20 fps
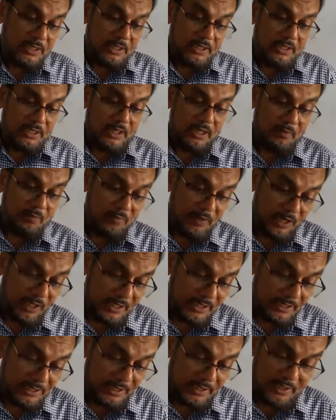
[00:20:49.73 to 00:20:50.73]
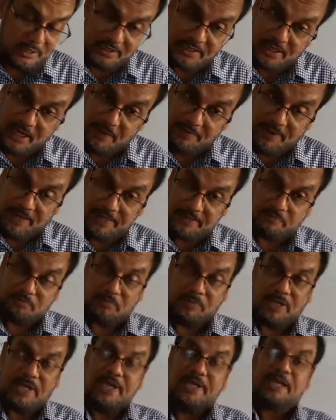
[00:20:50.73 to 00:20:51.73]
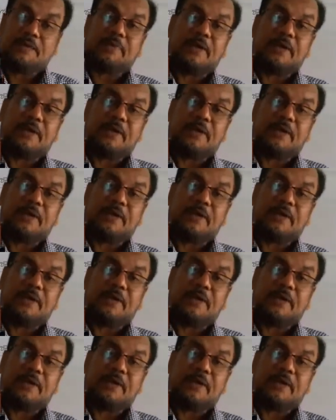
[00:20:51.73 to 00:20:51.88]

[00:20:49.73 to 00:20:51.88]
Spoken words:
Number 11, very